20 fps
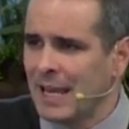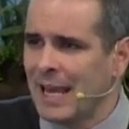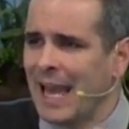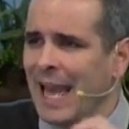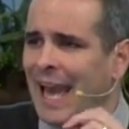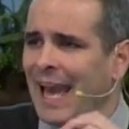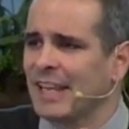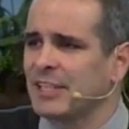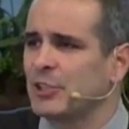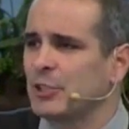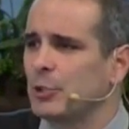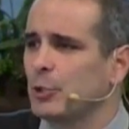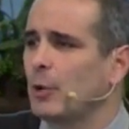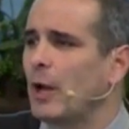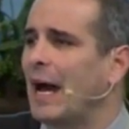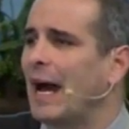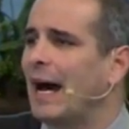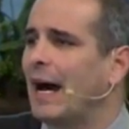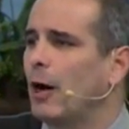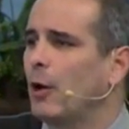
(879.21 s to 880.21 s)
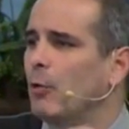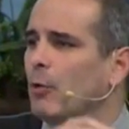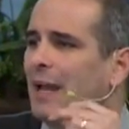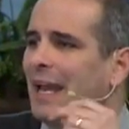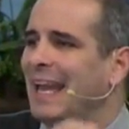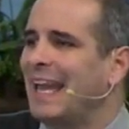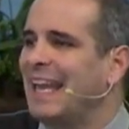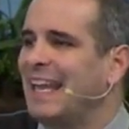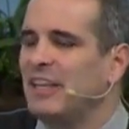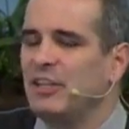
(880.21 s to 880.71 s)
as to how
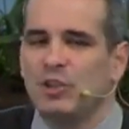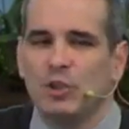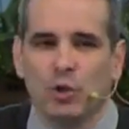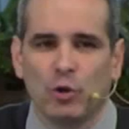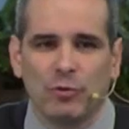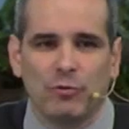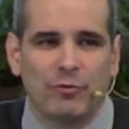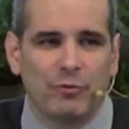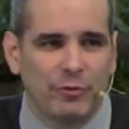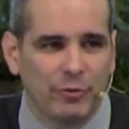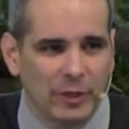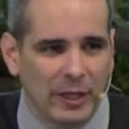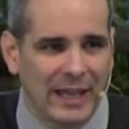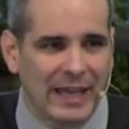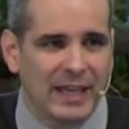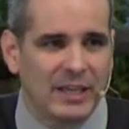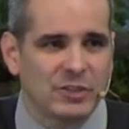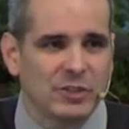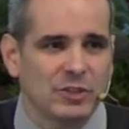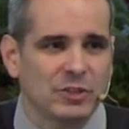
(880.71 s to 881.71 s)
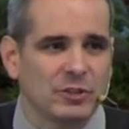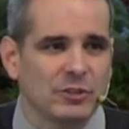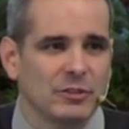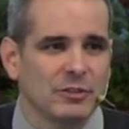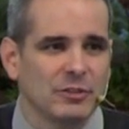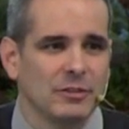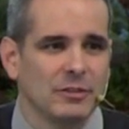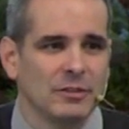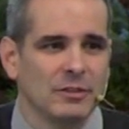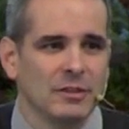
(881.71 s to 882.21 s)
in your flesh
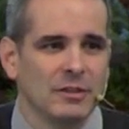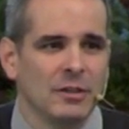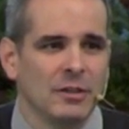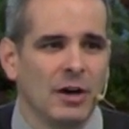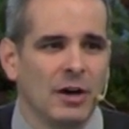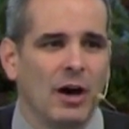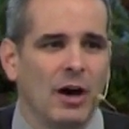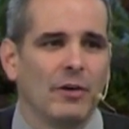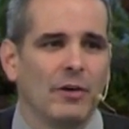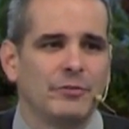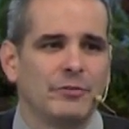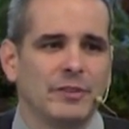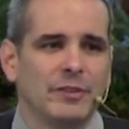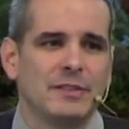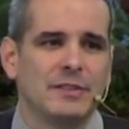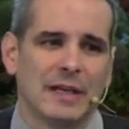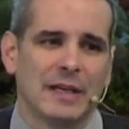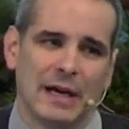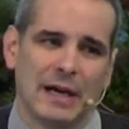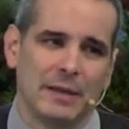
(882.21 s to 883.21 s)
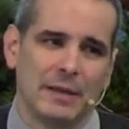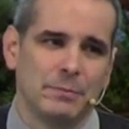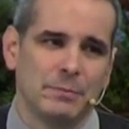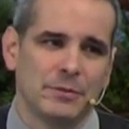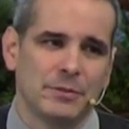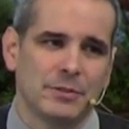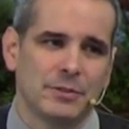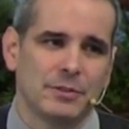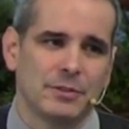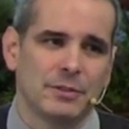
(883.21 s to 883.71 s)

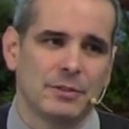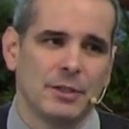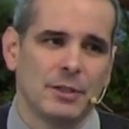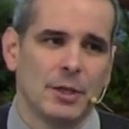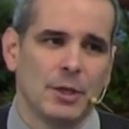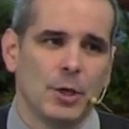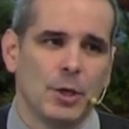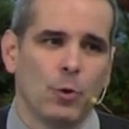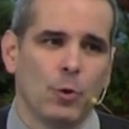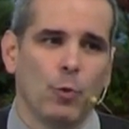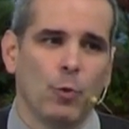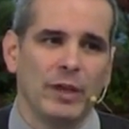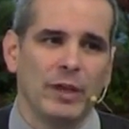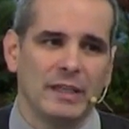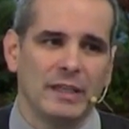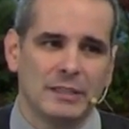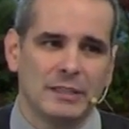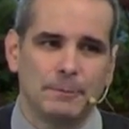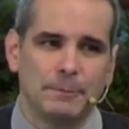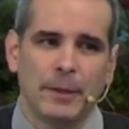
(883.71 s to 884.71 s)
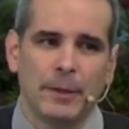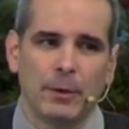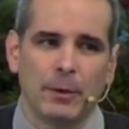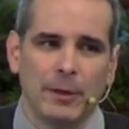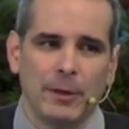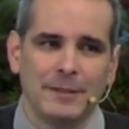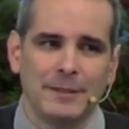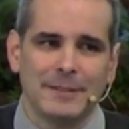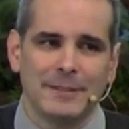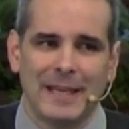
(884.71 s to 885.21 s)
oftentimes we
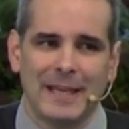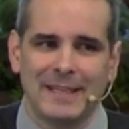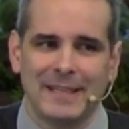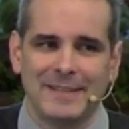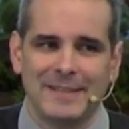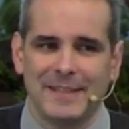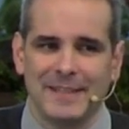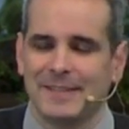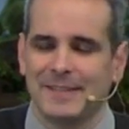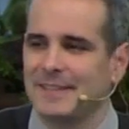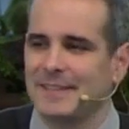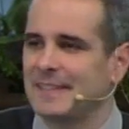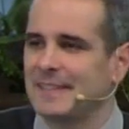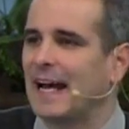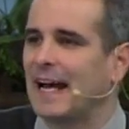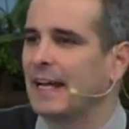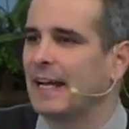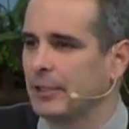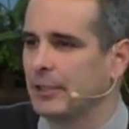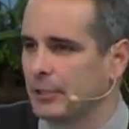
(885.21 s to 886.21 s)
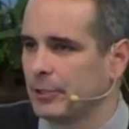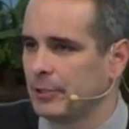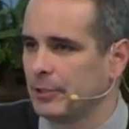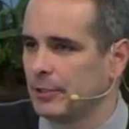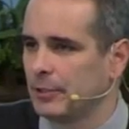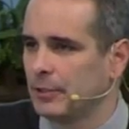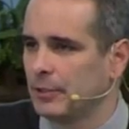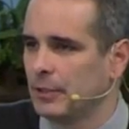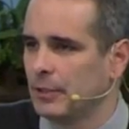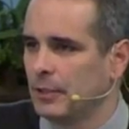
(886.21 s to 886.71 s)
experience a desire
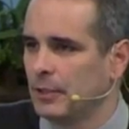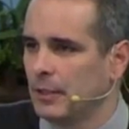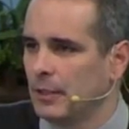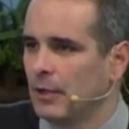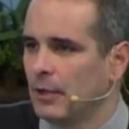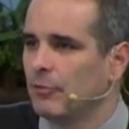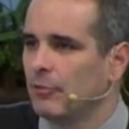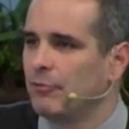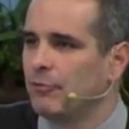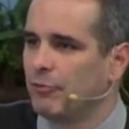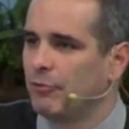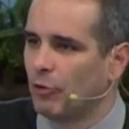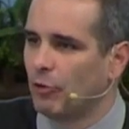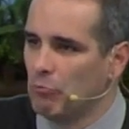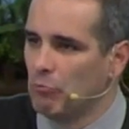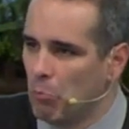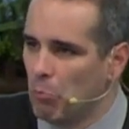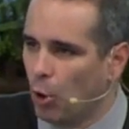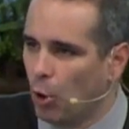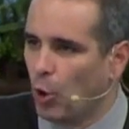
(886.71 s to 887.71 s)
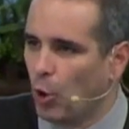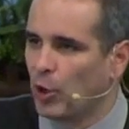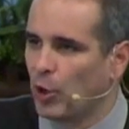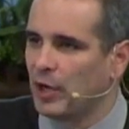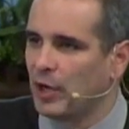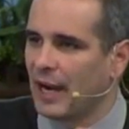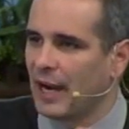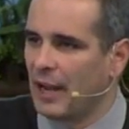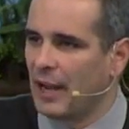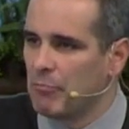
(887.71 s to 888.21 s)
for
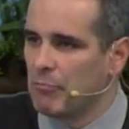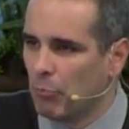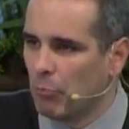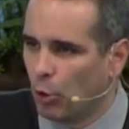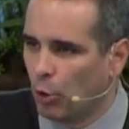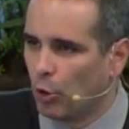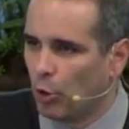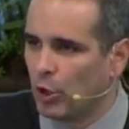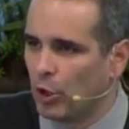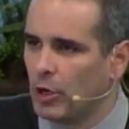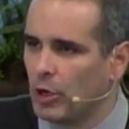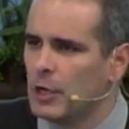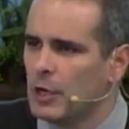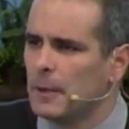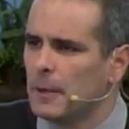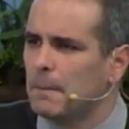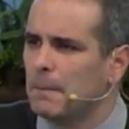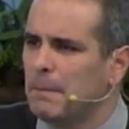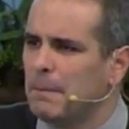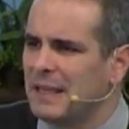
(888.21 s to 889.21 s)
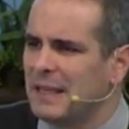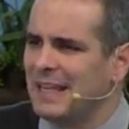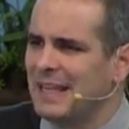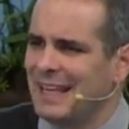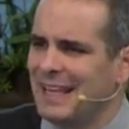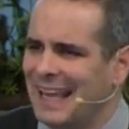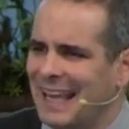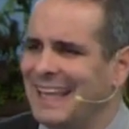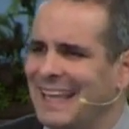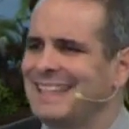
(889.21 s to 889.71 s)
more and more,
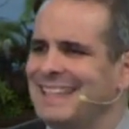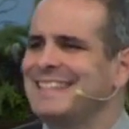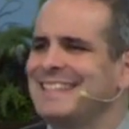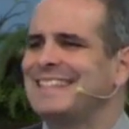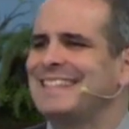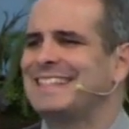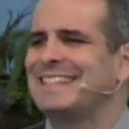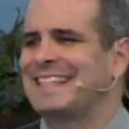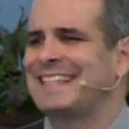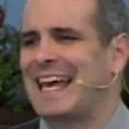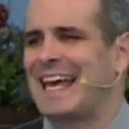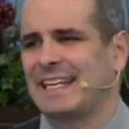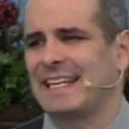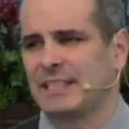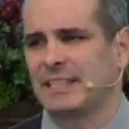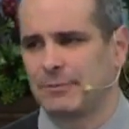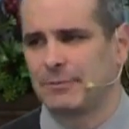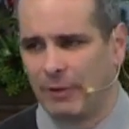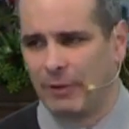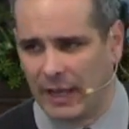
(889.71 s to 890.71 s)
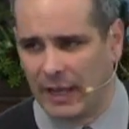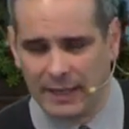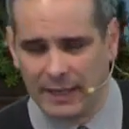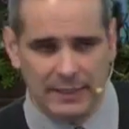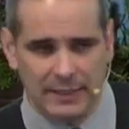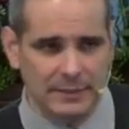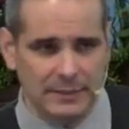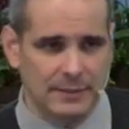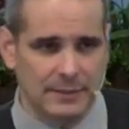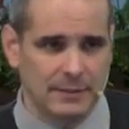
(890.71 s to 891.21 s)
being insatisfied